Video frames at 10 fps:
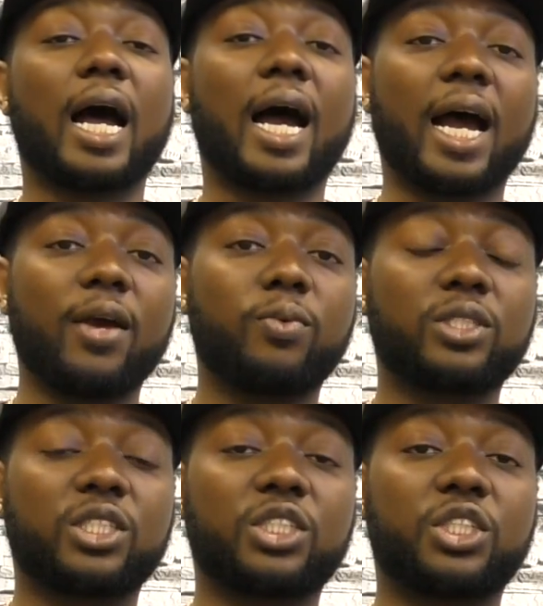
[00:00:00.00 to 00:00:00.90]
I
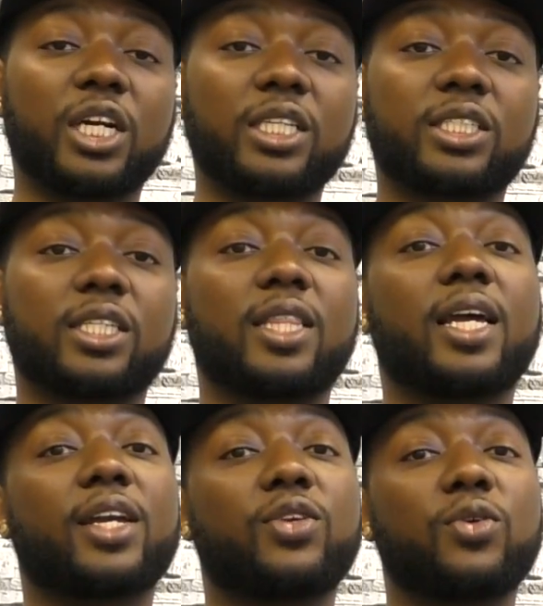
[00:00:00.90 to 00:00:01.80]
would suggest
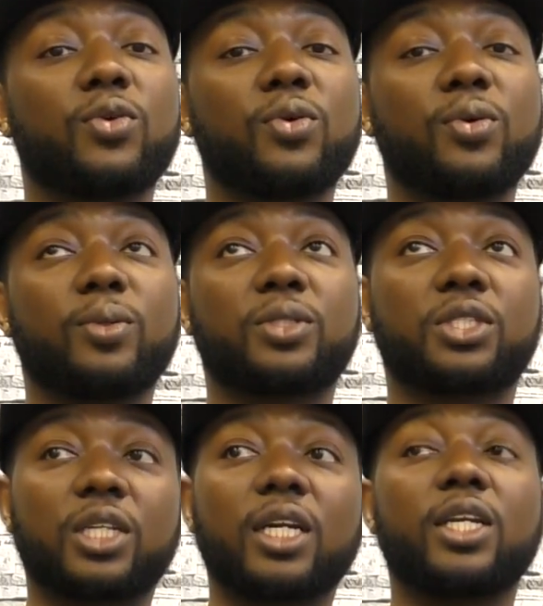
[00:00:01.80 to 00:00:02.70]
that you
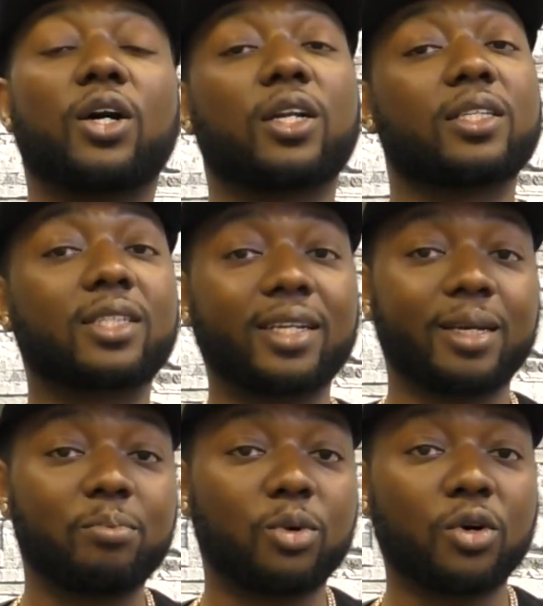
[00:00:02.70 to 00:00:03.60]
study on a
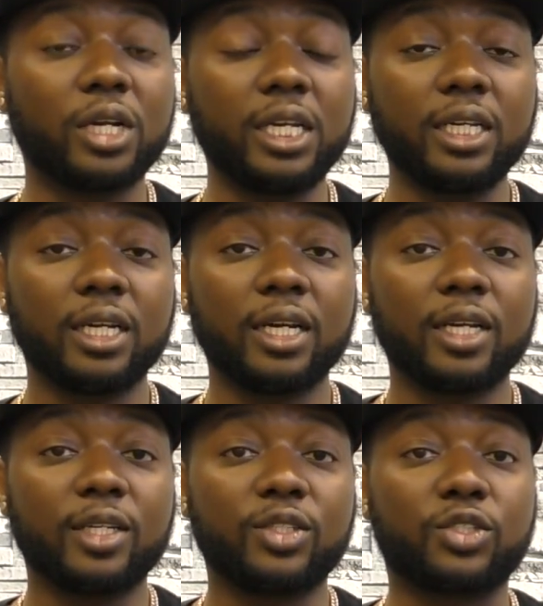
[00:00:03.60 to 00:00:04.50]
Sunday
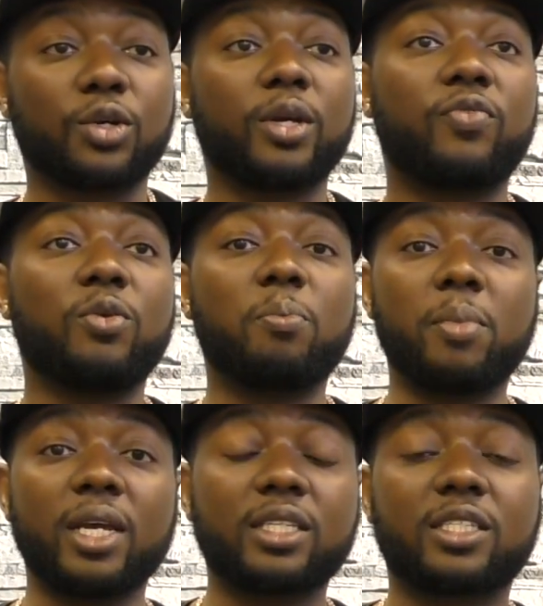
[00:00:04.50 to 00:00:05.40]
morning. So if you
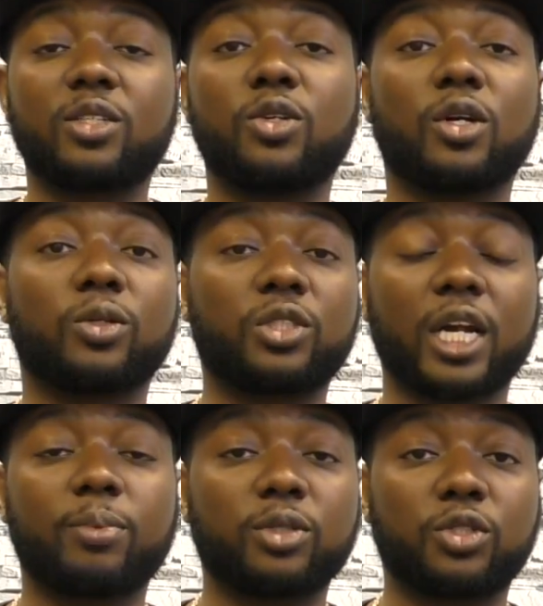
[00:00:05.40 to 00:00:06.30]
miss, you know,
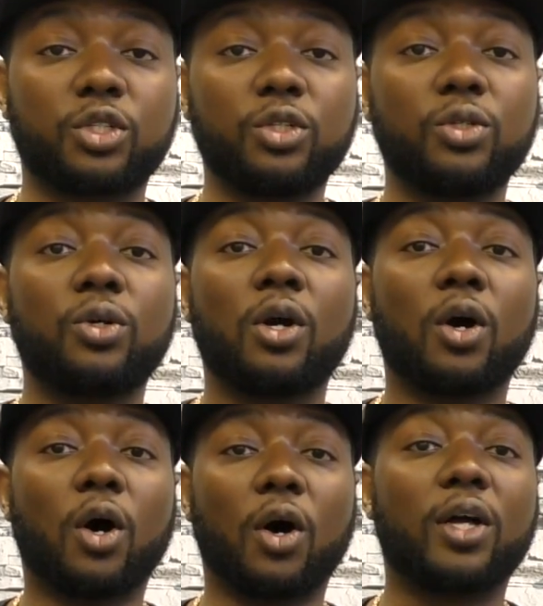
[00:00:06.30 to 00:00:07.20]
chapter two
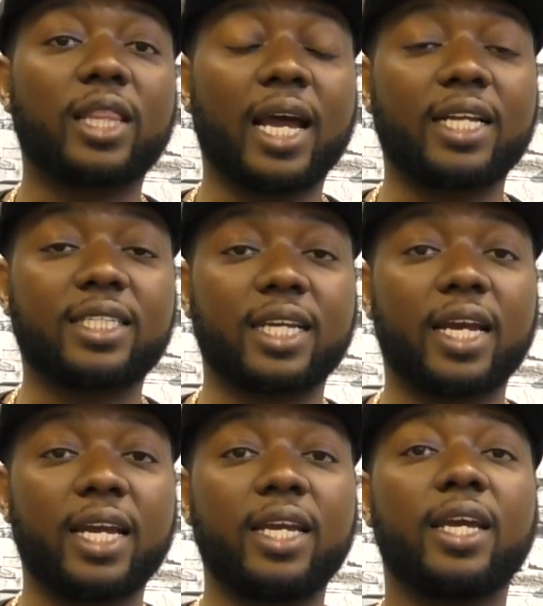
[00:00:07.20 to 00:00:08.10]
on that
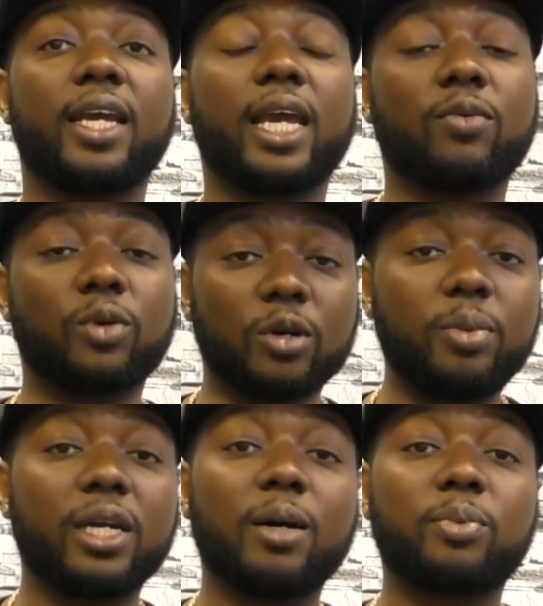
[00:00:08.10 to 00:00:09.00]
day, it will
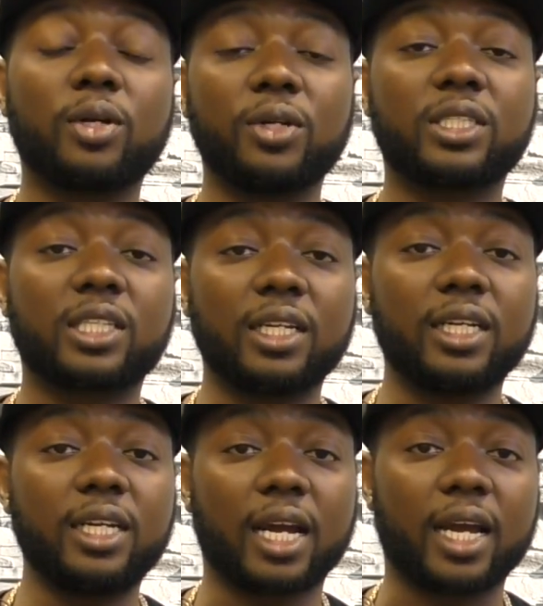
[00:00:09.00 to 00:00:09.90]
be uploaded
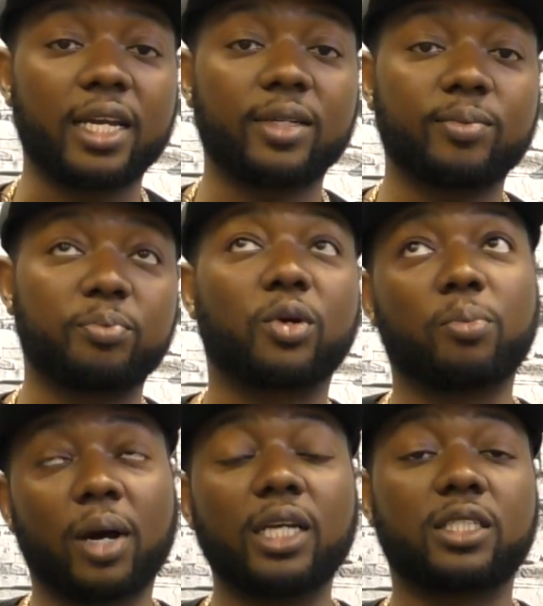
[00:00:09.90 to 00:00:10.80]
Sunday night or
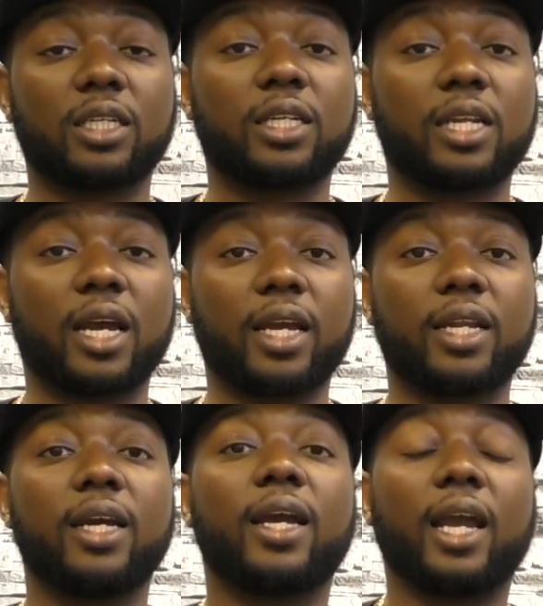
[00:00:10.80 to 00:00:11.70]
by Sunday
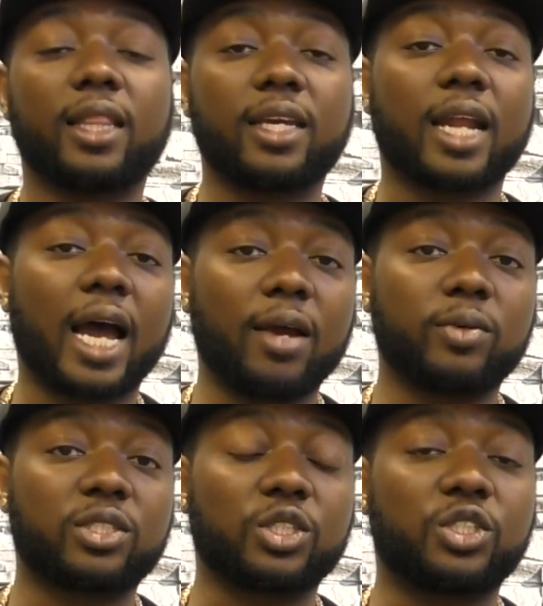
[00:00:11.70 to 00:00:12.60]
night. And then I
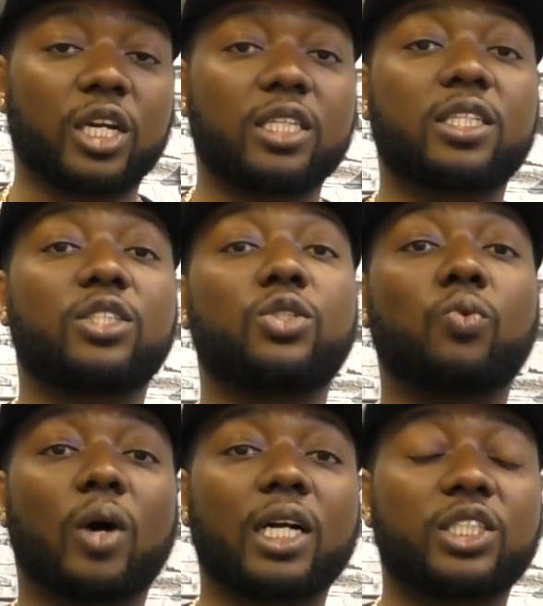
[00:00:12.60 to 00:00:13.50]
would suggest that you
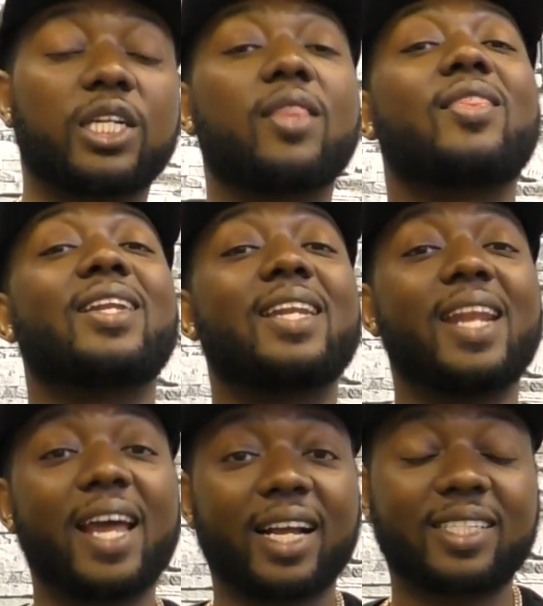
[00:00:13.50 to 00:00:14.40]
watch it the
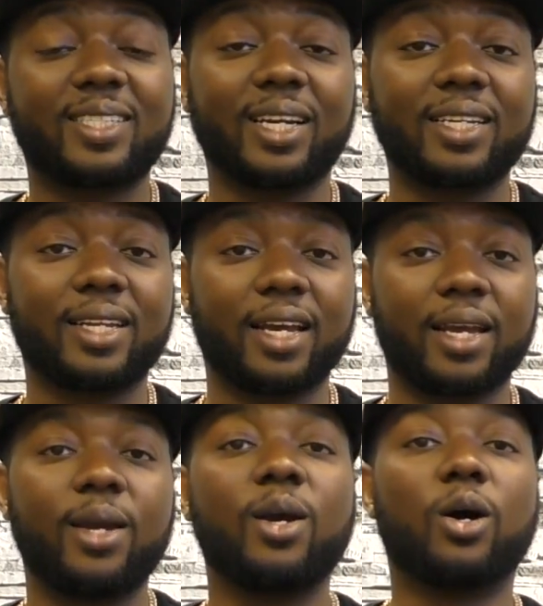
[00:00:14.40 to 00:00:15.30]
next
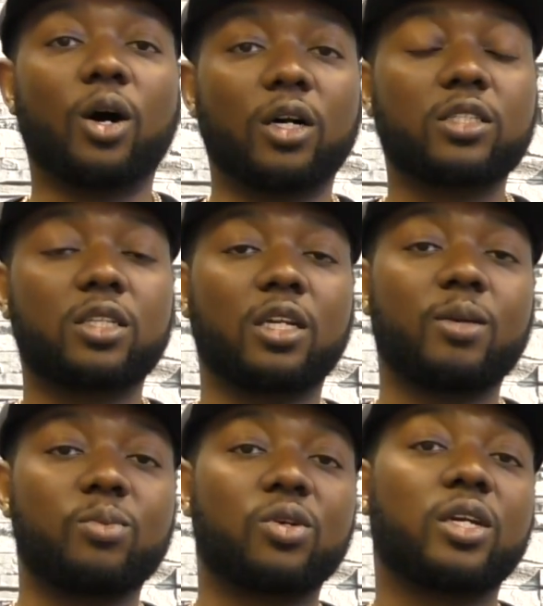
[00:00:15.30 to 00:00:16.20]
Sunday on
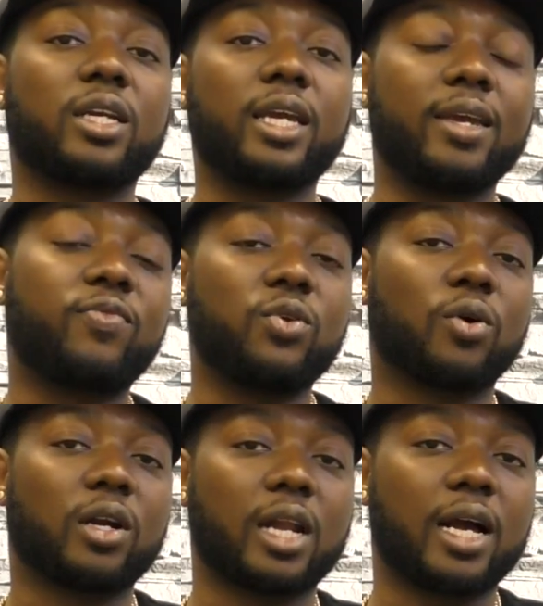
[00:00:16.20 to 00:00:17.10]
Sunday morning if you
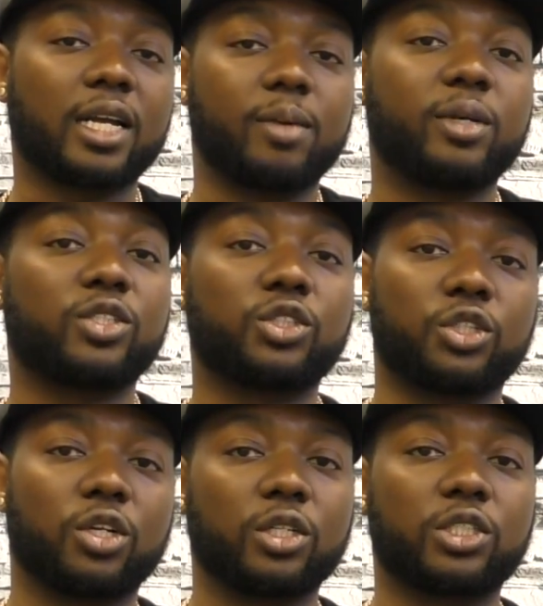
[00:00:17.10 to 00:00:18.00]
are not coming to
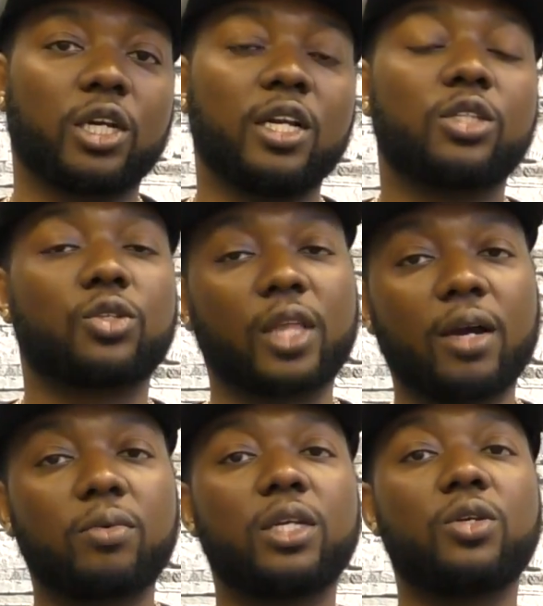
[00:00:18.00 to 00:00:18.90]
church. So
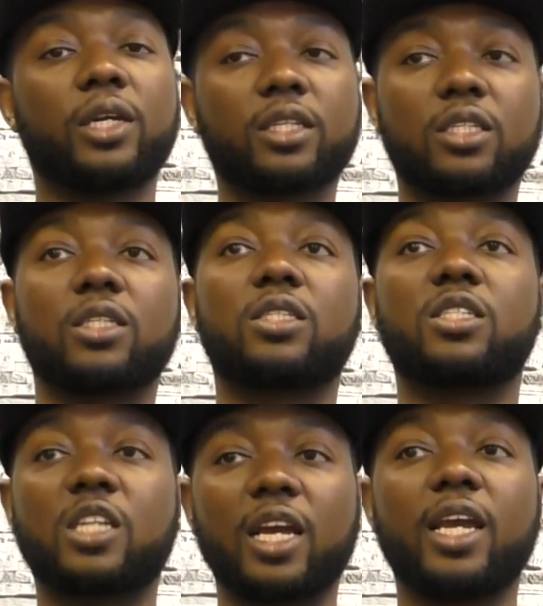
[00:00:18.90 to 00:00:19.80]
that way you get to
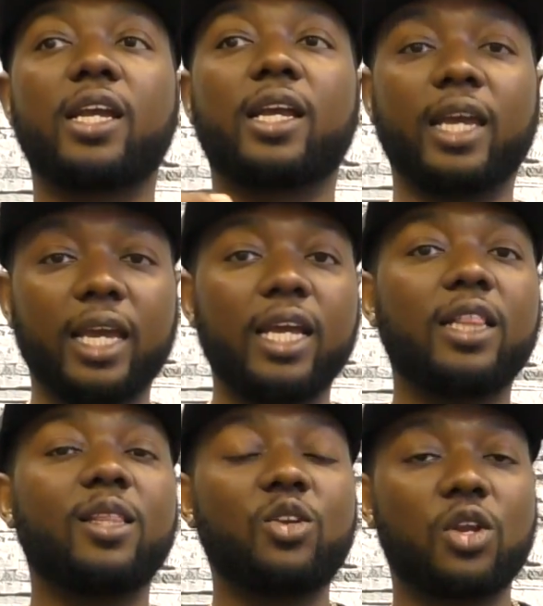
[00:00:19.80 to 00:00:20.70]
stay
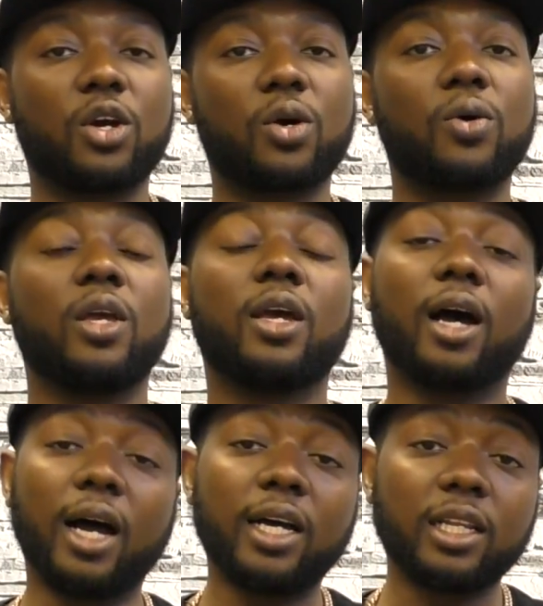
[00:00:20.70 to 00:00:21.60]
in the know
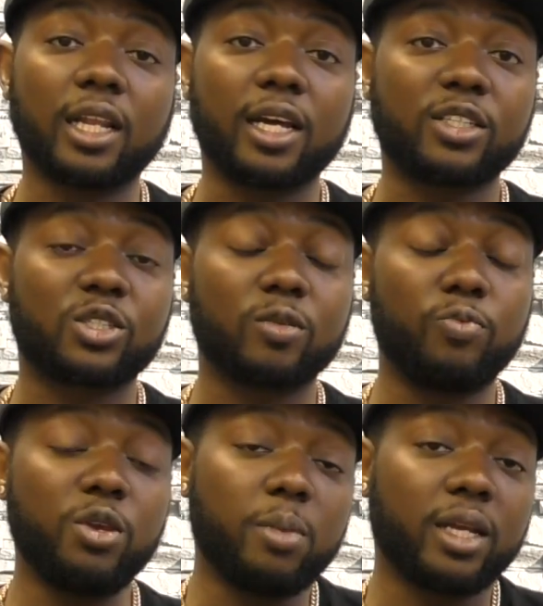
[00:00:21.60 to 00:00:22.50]
unless
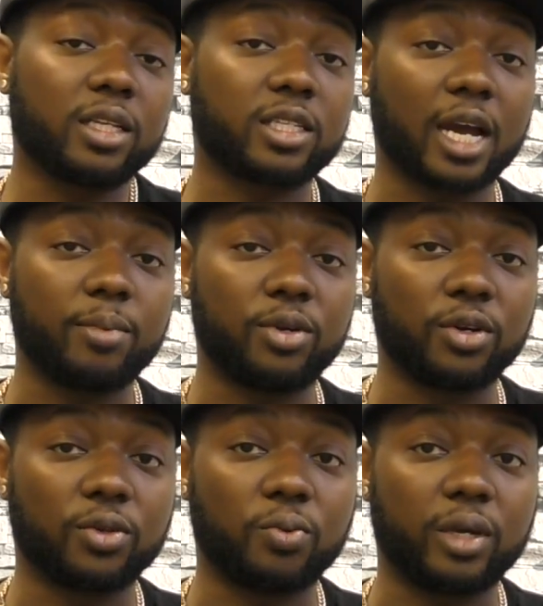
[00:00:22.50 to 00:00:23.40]
you make the time
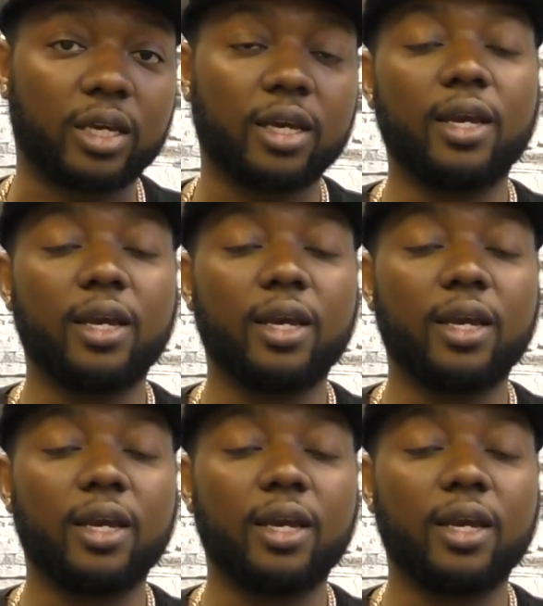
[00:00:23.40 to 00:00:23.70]
during the week.